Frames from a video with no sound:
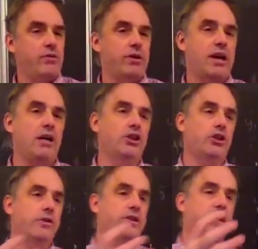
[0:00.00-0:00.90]
through the
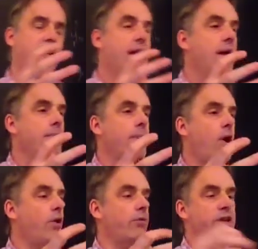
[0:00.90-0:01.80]
culture, is that
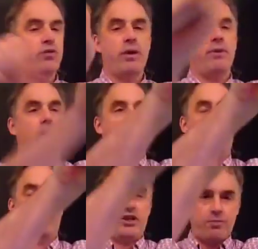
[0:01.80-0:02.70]
all the rich women are
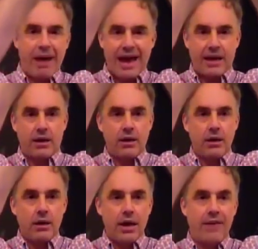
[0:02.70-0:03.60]
with rich men.
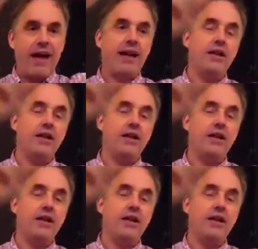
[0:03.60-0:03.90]
And